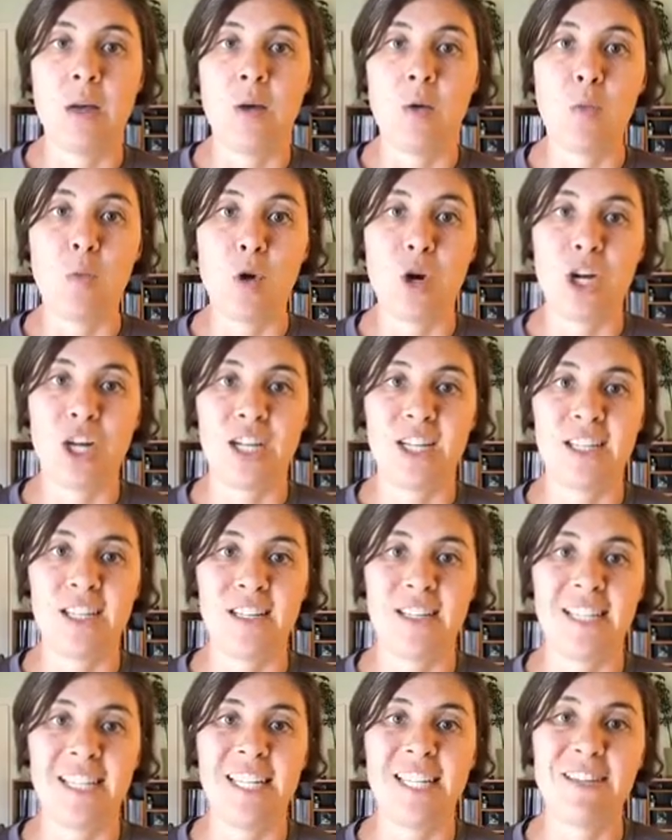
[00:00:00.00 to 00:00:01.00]
one,
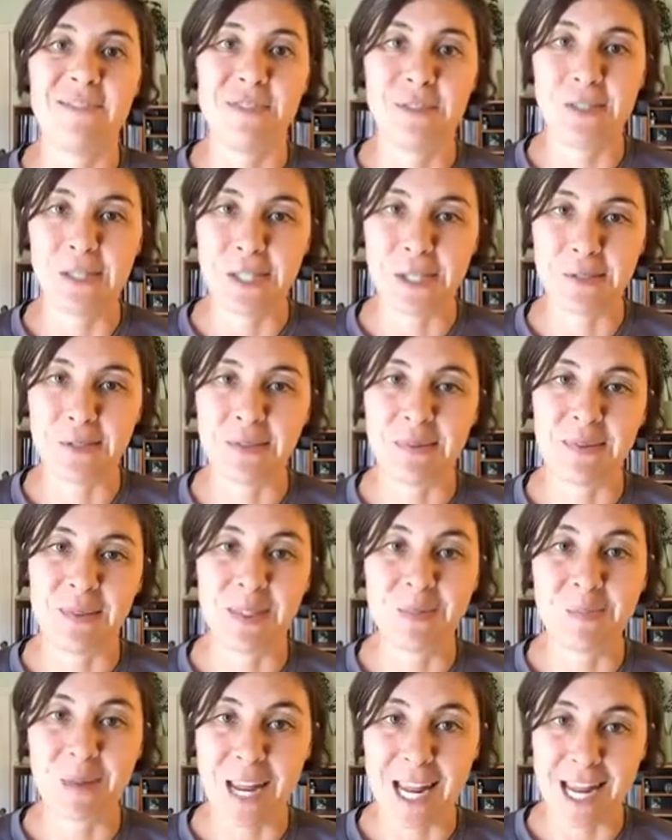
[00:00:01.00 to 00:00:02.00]
give yourself some
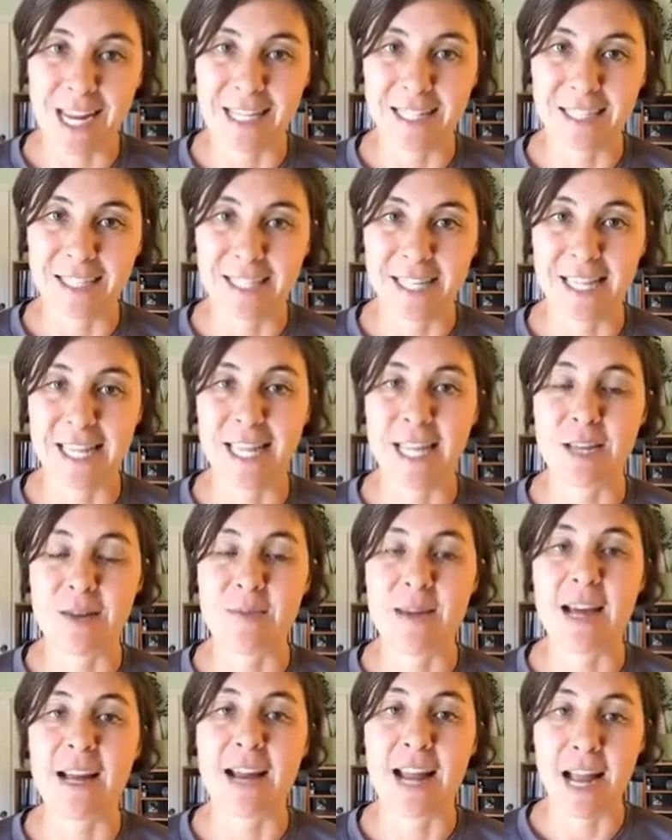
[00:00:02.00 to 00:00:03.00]
space to think
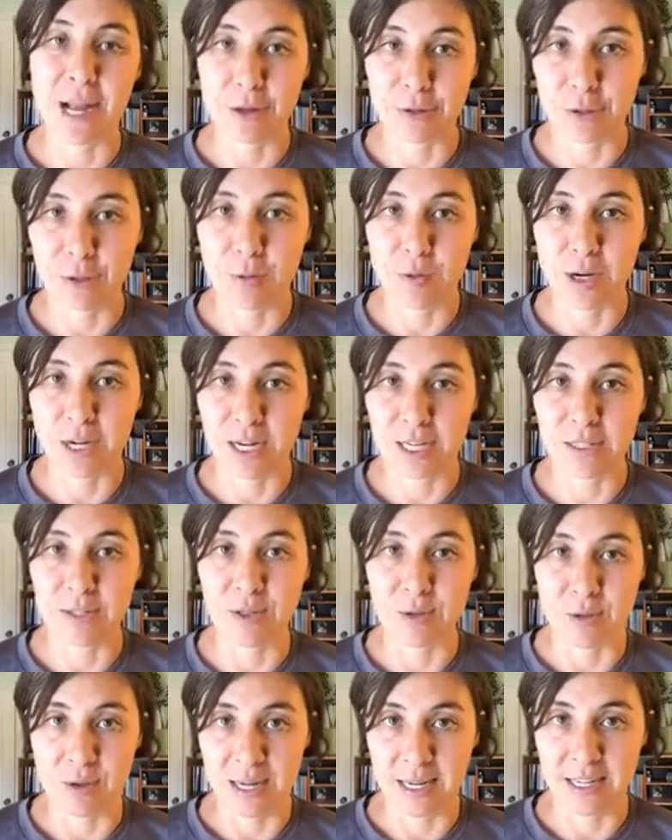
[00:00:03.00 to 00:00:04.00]
about how you want to
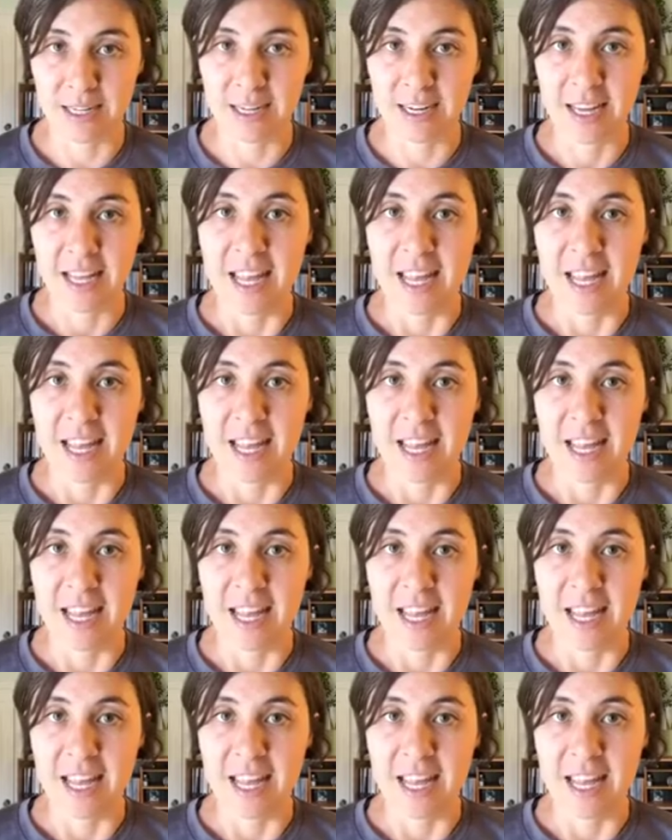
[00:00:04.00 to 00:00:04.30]
do it.